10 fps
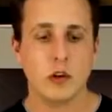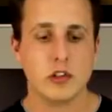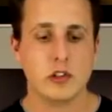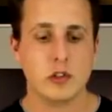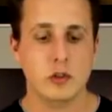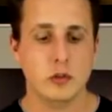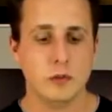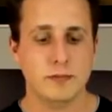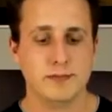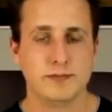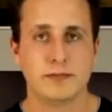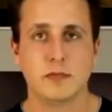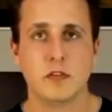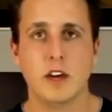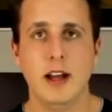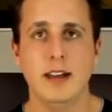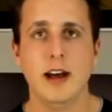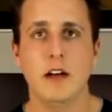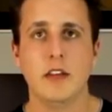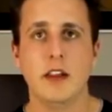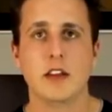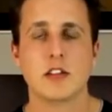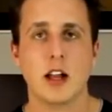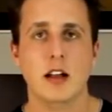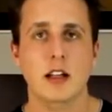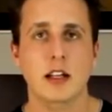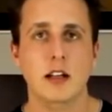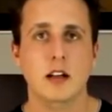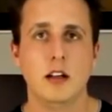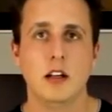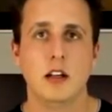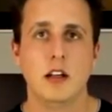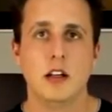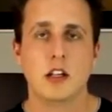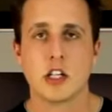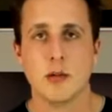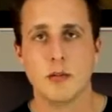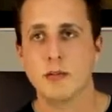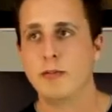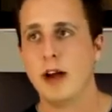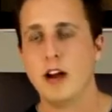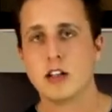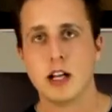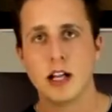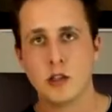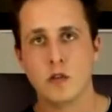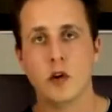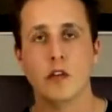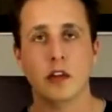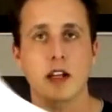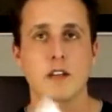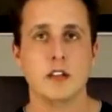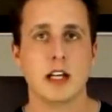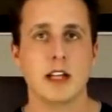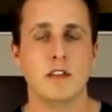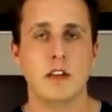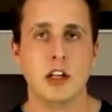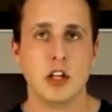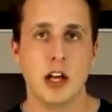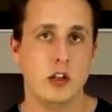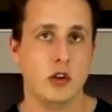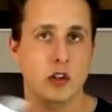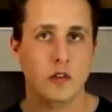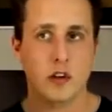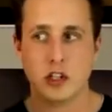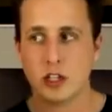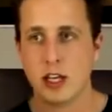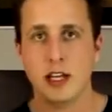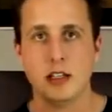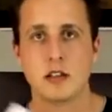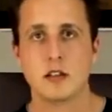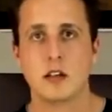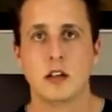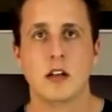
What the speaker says: want to find out that suddenly some parasite has evolved to live inside that fish and you're the first case